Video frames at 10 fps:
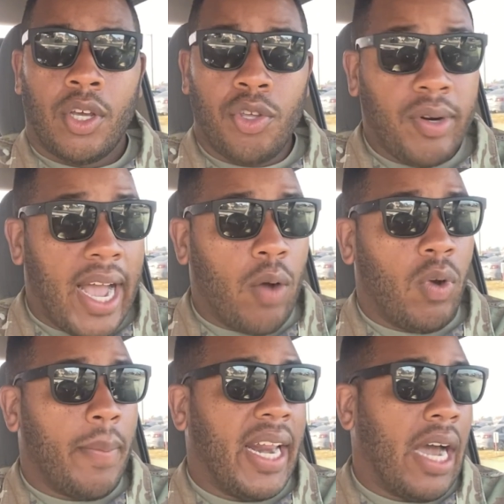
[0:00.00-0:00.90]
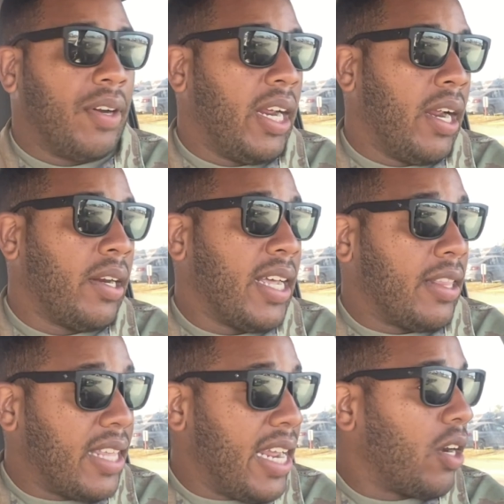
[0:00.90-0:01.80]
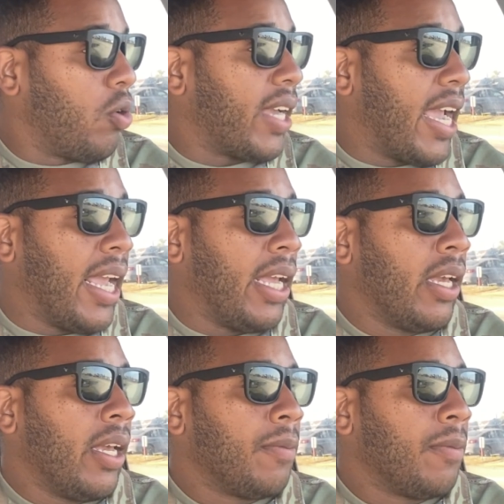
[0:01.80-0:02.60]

You got women out there that think, okay,